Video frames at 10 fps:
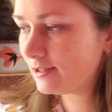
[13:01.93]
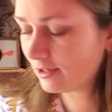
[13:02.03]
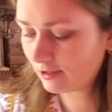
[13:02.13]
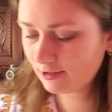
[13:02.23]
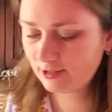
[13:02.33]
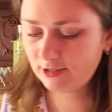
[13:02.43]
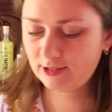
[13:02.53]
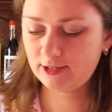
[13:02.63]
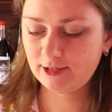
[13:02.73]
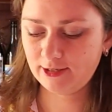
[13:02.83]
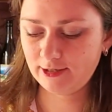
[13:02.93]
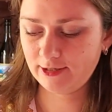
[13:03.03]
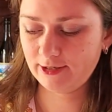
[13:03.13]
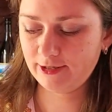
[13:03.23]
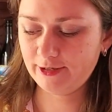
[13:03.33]
started,
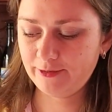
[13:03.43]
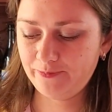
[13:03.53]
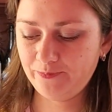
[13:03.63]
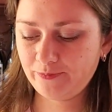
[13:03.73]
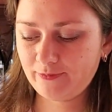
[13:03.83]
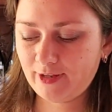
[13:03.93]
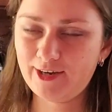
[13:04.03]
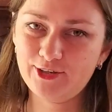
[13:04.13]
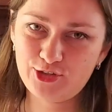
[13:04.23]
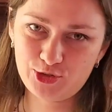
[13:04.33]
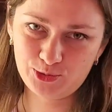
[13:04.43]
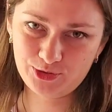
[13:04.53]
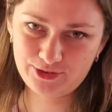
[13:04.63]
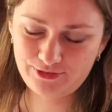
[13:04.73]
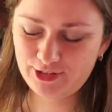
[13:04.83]
I
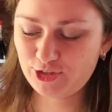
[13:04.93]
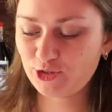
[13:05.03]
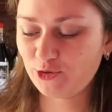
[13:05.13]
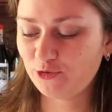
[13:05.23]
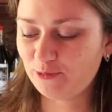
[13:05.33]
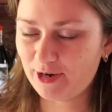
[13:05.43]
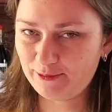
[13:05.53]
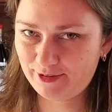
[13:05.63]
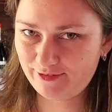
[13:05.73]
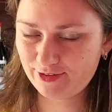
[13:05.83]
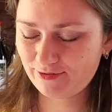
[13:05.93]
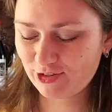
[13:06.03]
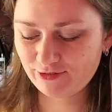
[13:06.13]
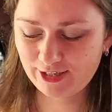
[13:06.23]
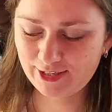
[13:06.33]
showed the finish of my previous
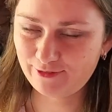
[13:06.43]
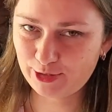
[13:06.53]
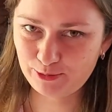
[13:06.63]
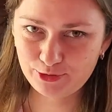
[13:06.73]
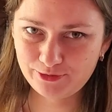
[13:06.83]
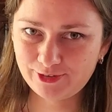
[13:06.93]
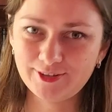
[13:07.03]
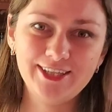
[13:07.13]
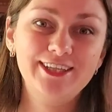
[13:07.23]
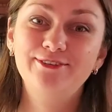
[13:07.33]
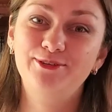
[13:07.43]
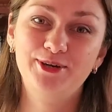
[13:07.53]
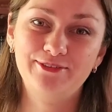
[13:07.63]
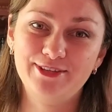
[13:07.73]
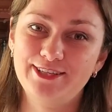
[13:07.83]
Vyshyvanka, very beautiful one. If
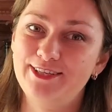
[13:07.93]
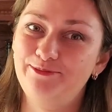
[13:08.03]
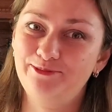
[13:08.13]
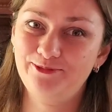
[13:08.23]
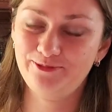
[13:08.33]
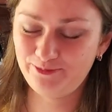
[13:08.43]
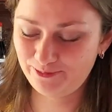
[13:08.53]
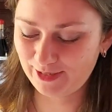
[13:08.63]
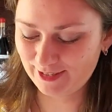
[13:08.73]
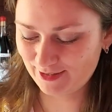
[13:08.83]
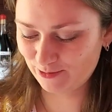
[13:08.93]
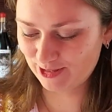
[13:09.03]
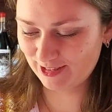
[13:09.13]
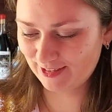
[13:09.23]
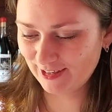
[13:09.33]
you haven't seen, please
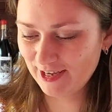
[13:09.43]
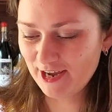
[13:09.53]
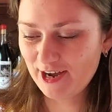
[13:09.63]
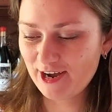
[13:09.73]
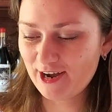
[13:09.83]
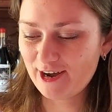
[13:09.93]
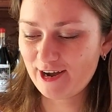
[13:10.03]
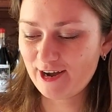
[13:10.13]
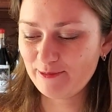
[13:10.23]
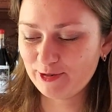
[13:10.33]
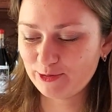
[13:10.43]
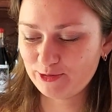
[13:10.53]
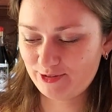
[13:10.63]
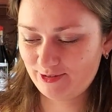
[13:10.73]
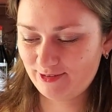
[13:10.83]
visit it,
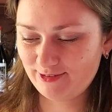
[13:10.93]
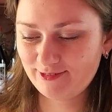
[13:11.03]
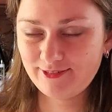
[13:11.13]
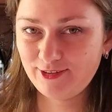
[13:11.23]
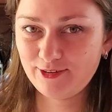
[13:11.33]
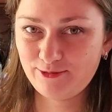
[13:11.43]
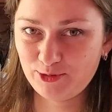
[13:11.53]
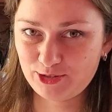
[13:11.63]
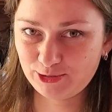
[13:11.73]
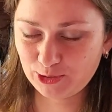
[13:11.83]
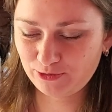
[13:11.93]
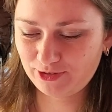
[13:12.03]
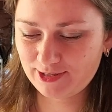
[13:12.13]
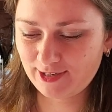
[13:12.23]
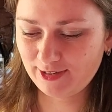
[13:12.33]
because it was a lot
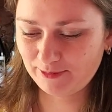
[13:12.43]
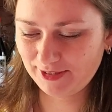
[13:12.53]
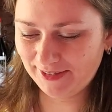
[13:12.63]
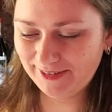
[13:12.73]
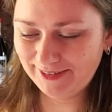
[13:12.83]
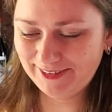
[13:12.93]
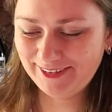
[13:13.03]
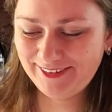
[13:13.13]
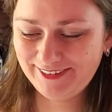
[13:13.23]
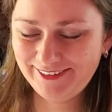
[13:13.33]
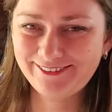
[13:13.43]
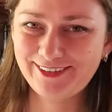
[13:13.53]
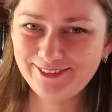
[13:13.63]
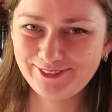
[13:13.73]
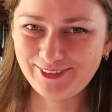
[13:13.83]
of excitement
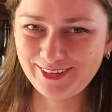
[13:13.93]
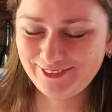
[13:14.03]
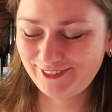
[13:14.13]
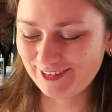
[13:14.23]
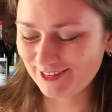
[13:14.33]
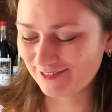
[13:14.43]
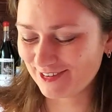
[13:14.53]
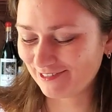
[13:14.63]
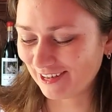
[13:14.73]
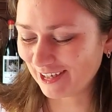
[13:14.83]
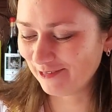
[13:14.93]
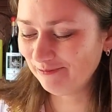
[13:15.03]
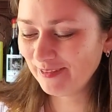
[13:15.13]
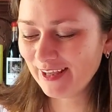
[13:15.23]
around my finished Vyshyvanka.